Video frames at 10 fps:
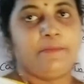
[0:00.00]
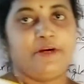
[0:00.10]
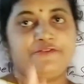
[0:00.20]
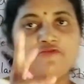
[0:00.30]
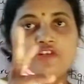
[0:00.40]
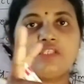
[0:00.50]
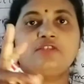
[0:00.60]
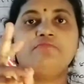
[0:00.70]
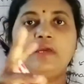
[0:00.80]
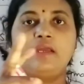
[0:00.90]
gamete,
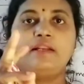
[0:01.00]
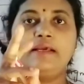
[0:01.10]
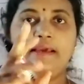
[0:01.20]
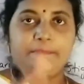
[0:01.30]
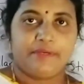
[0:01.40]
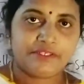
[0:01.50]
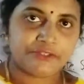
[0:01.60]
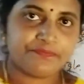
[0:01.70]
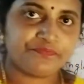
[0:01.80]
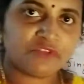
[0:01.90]
first male
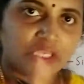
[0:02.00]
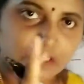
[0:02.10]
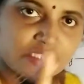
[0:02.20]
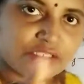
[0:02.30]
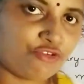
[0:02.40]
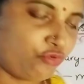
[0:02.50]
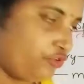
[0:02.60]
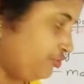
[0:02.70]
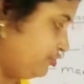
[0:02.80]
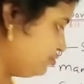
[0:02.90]
gamete is
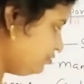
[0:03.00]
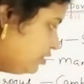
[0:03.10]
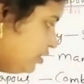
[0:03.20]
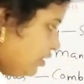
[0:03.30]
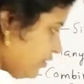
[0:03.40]
going to